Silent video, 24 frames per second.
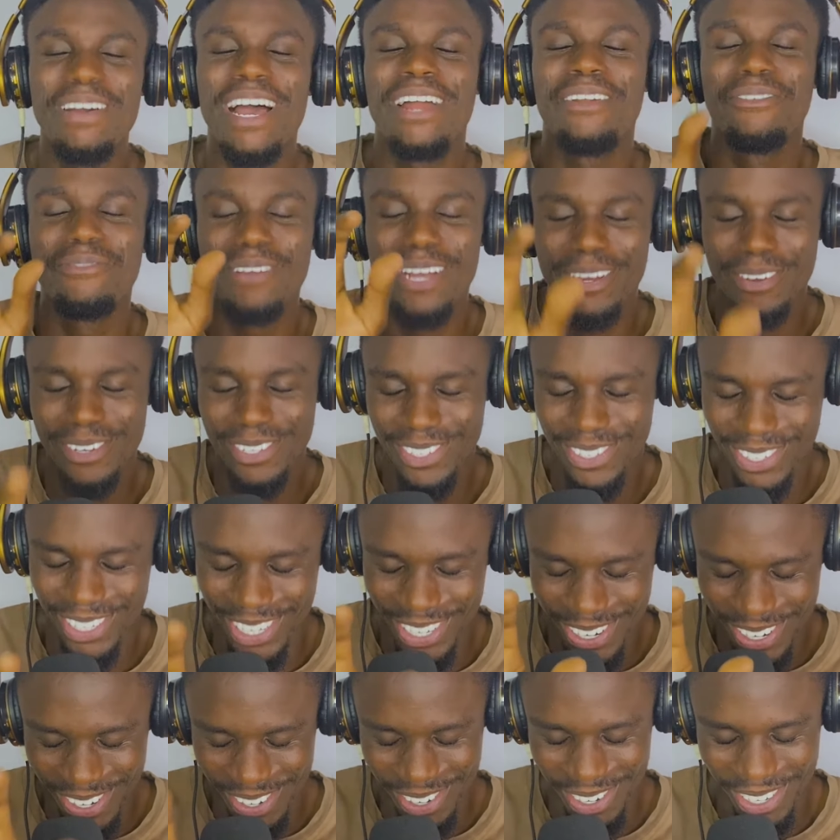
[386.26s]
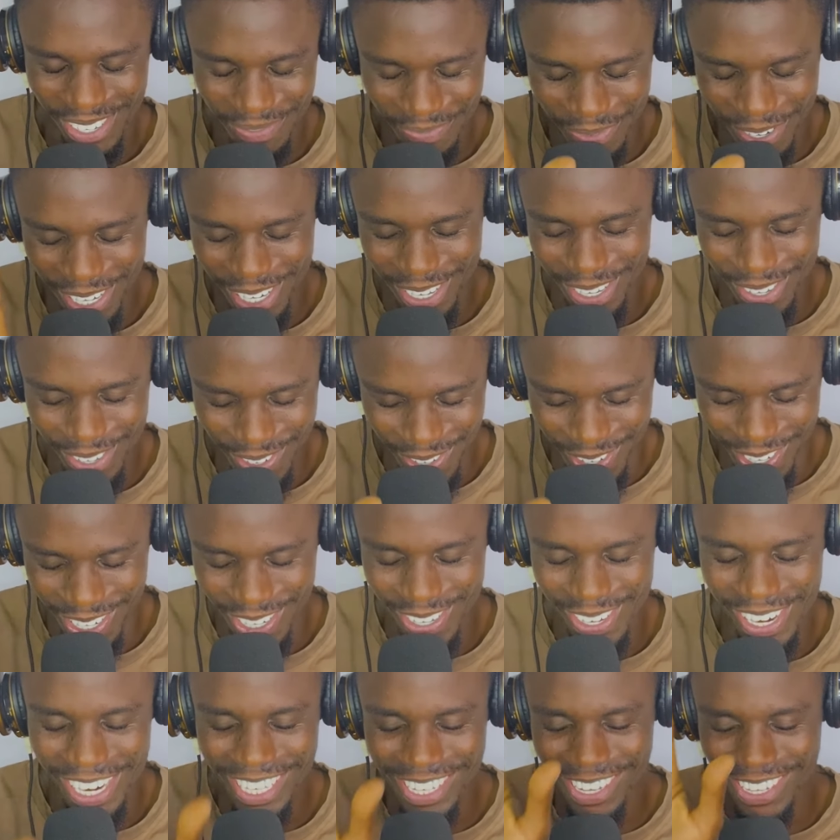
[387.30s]
know we are going to the chorus pretty soon,
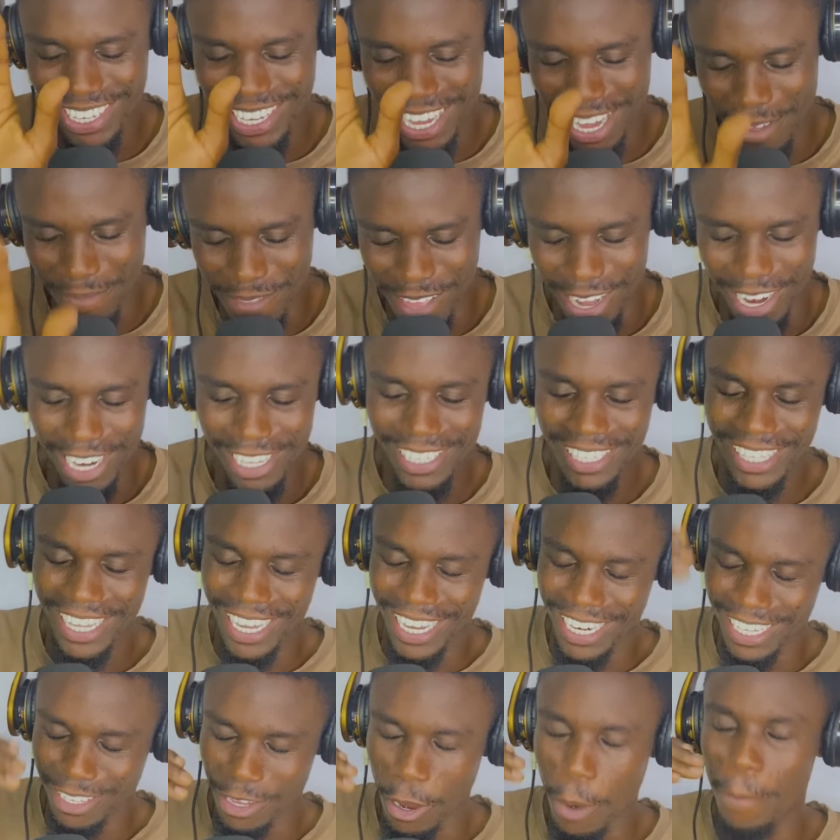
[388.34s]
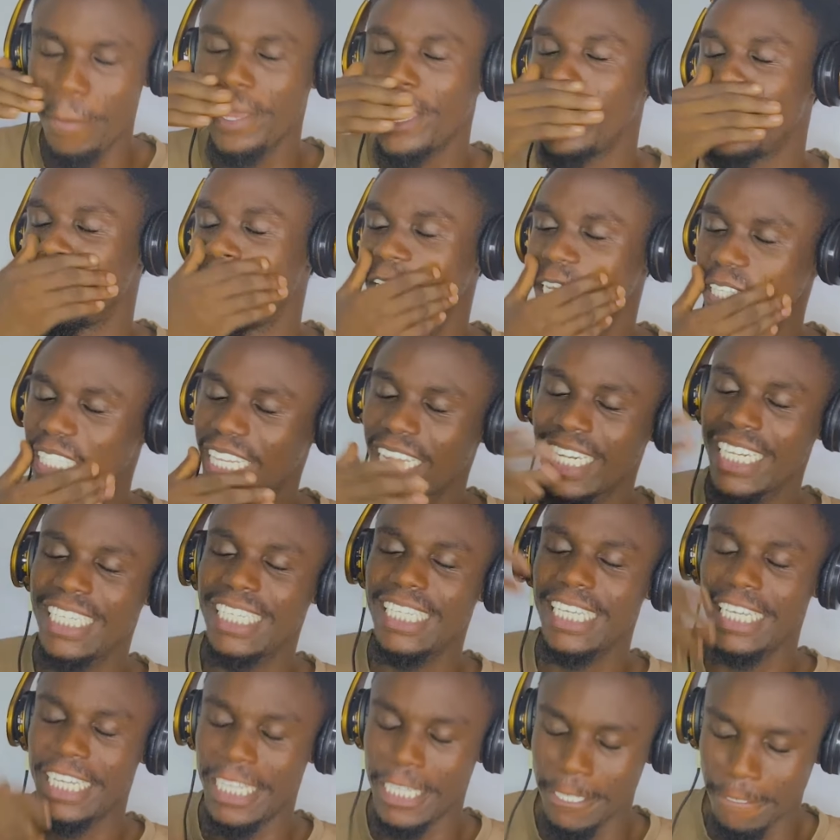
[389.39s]
so let's just cap down. Let's take this
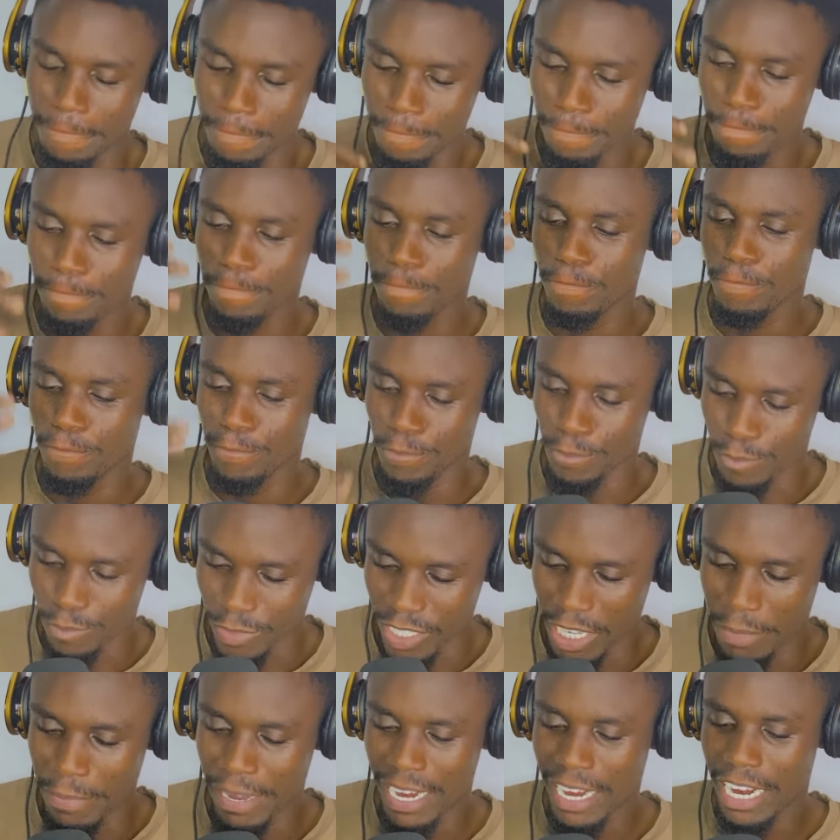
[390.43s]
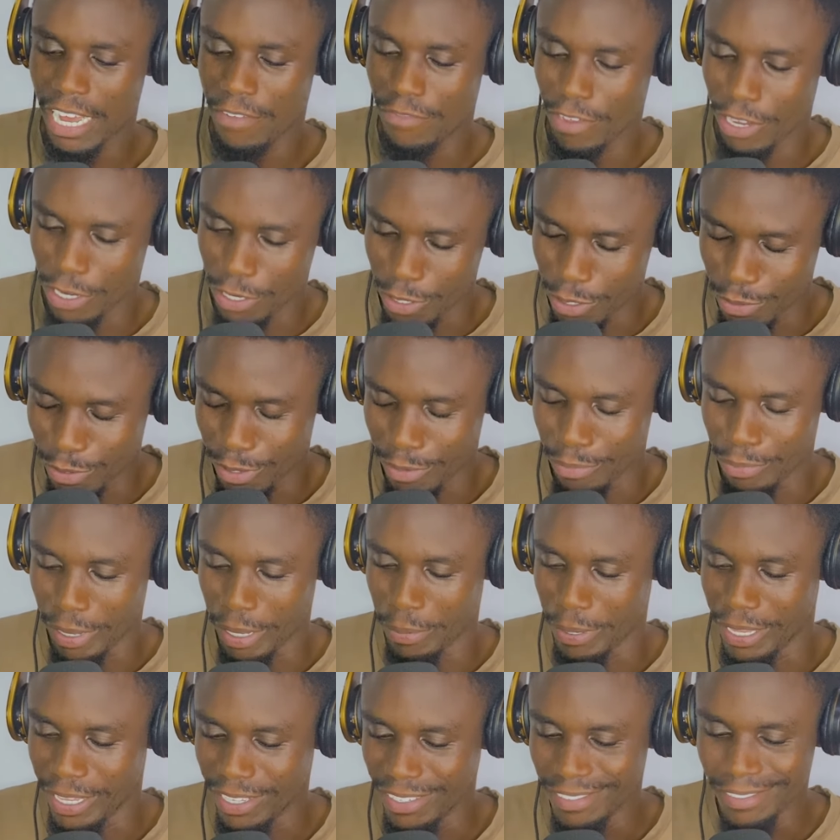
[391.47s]
in. In my life, you're the only one,
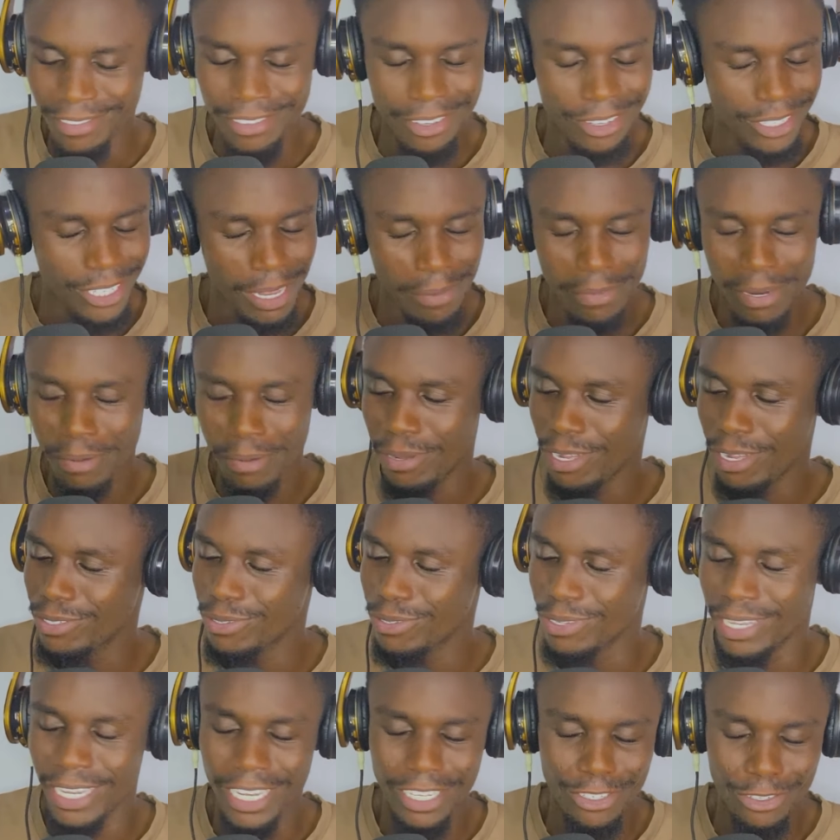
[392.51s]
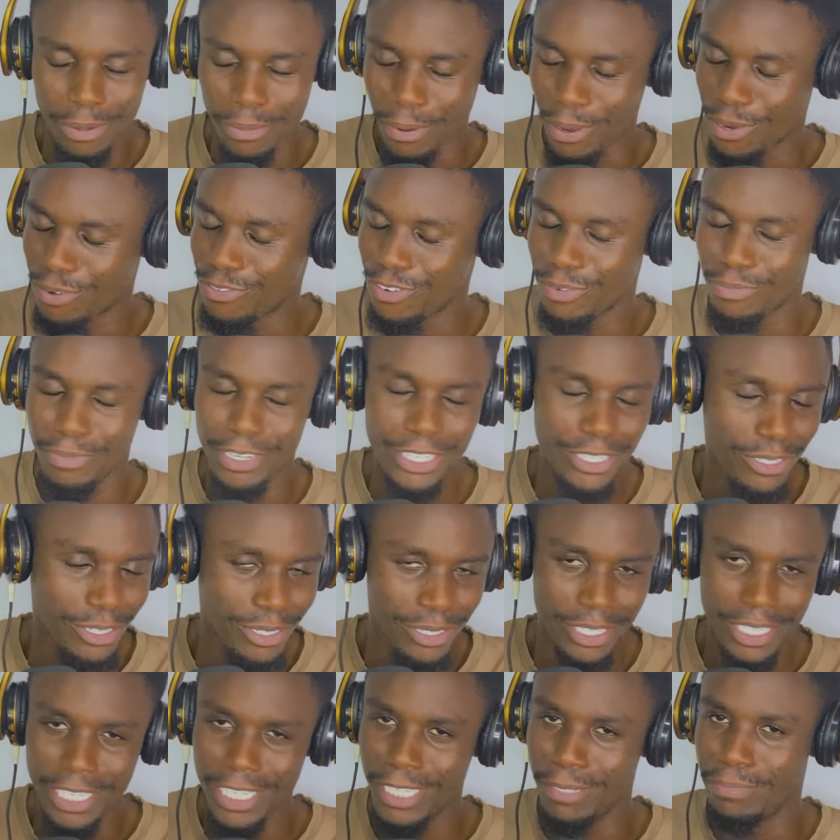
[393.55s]
baby. Because I'm about to get some confirmation
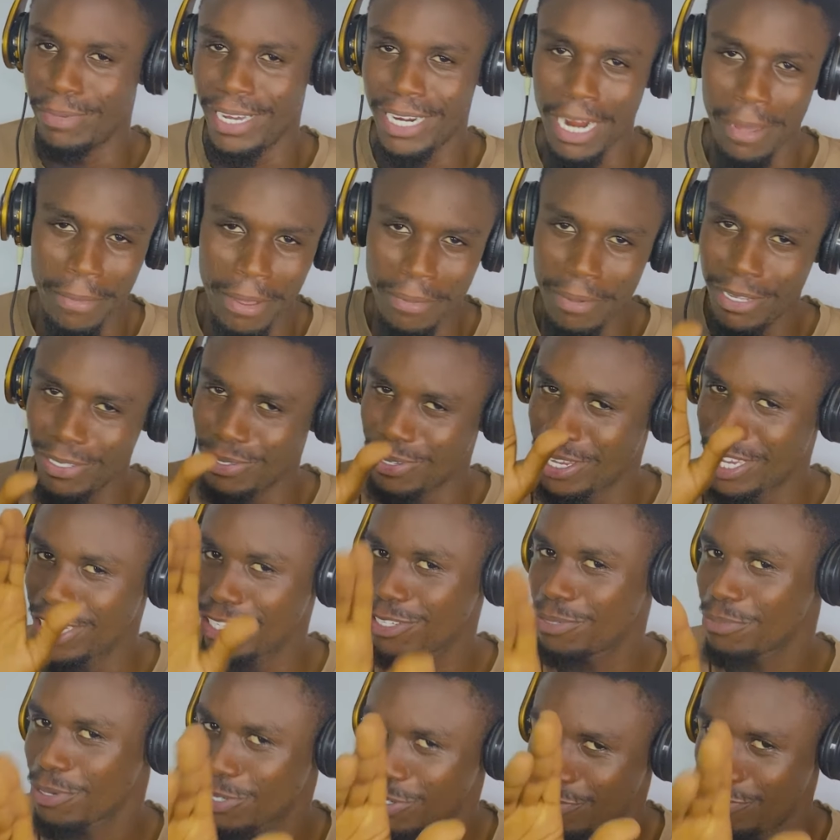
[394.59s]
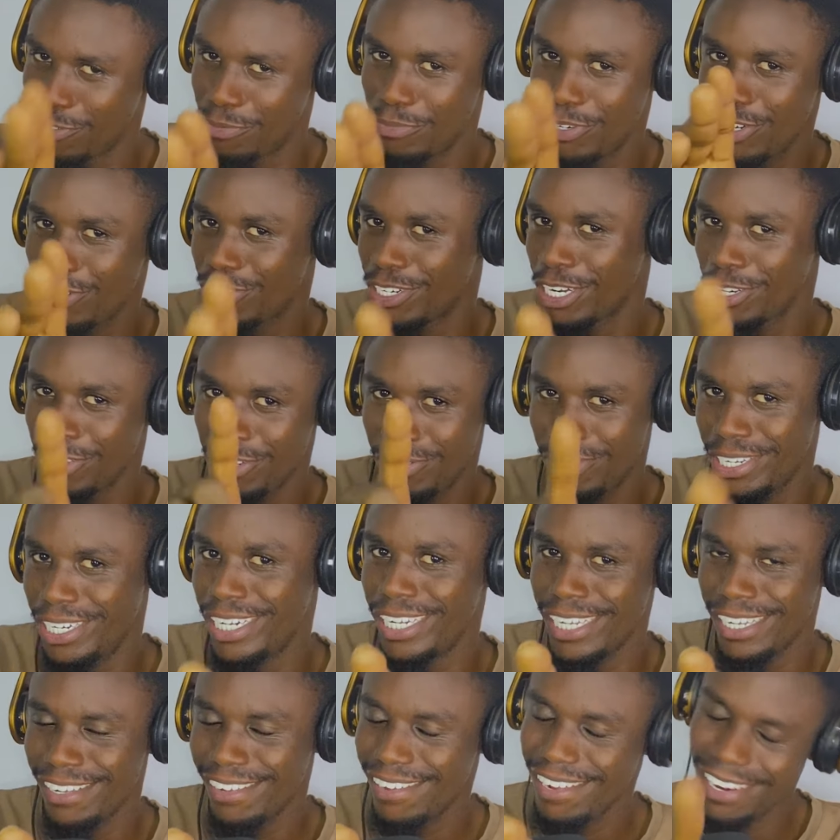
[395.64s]
on this, man. Are you
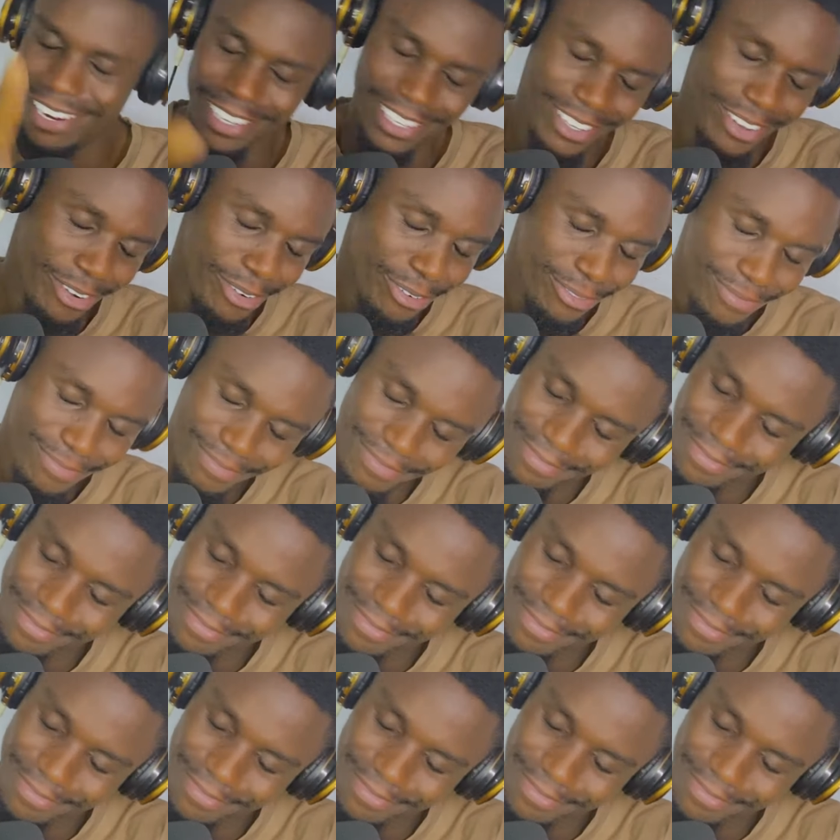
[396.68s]
ready? Let's go. Hey.